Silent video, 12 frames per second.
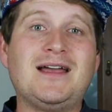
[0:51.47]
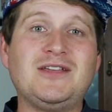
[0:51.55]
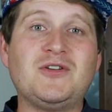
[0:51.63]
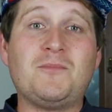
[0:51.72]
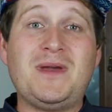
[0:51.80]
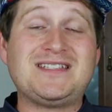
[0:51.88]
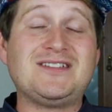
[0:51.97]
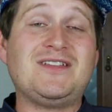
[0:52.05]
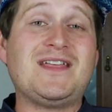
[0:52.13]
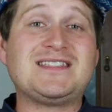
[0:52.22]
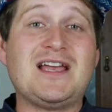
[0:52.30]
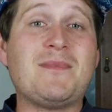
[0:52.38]
you know, basically
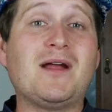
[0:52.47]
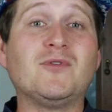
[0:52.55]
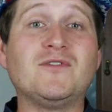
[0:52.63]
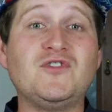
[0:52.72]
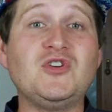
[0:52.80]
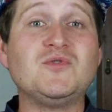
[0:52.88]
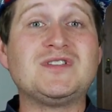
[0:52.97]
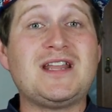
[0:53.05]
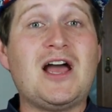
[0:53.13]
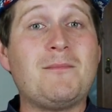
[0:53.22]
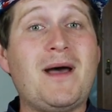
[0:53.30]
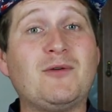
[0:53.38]
that's how my reviews and
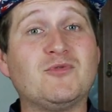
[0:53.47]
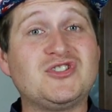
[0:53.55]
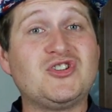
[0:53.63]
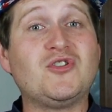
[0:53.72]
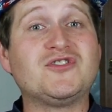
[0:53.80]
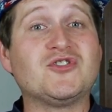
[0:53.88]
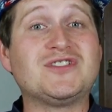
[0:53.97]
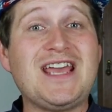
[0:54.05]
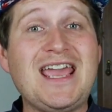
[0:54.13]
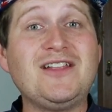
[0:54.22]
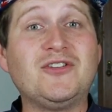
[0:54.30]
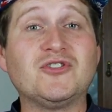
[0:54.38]
how my results are
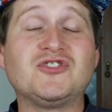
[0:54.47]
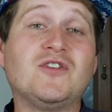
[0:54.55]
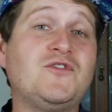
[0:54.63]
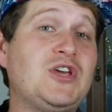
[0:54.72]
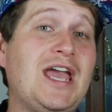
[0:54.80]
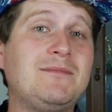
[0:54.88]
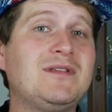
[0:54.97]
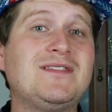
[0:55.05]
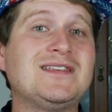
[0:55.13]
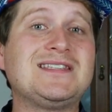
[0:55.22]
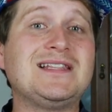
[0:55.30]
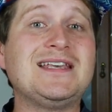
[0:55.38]
tailored. So if you came to
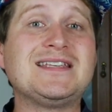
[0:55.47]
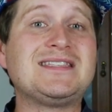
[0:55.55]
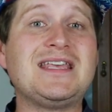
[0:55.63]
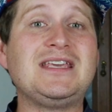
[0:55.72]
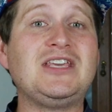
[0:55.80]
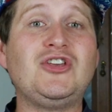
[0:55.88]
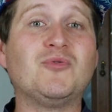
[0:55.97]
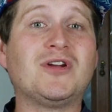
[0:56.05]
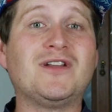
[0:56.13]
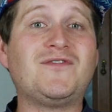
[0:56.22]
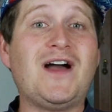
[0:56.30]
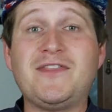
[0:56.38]
this list thinking you were
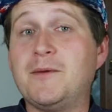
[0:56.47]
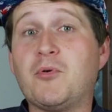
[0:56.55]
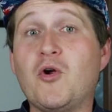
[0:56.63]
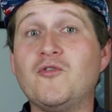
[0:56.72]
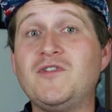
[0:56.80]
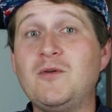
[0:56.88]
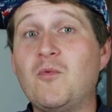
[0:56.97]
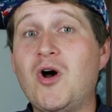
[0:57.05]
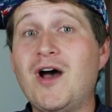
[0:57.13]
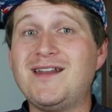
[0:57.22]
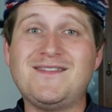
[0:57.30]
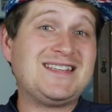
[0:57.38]
going to find the Pro
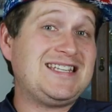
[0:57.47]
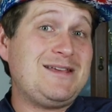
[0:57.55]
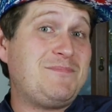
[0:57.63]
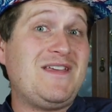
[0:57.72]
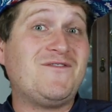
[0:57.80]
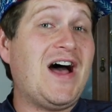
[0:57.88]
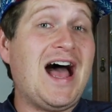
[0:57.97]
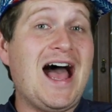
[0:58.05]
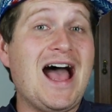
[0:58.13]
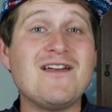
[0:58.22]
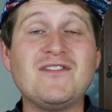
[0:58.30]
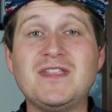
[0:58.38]
V1 and the
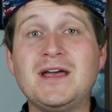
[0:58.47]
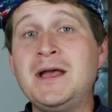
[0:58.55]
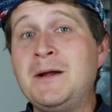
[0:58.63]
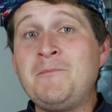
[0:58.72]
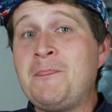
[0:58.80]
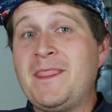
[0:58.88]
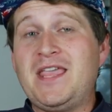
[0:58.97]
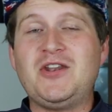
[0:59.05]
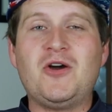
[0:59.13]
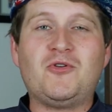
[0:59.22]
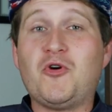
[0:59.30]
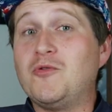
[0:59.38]
TP5 and the, you
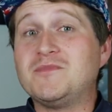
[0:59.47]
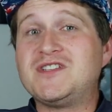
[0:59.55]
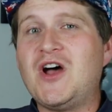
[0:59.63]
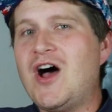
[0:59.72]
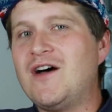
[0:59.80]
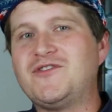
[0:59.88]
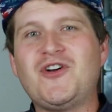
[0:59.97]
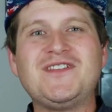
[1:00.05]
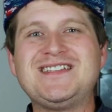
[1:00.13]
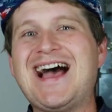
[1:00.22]
know, Chrome Soft and all these